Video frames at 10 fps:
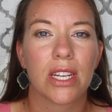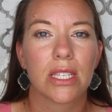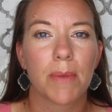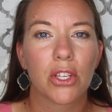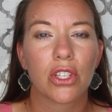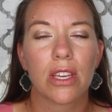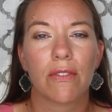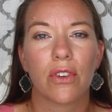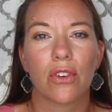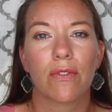especially
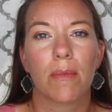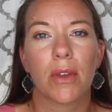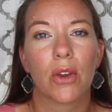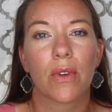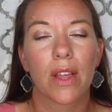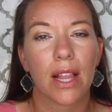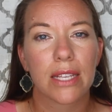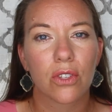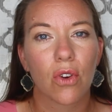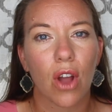if you're familiar with
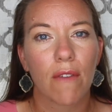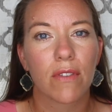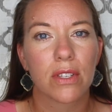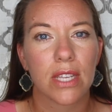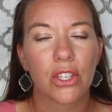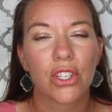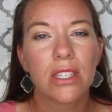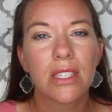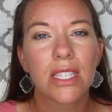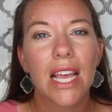classical
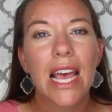conversations.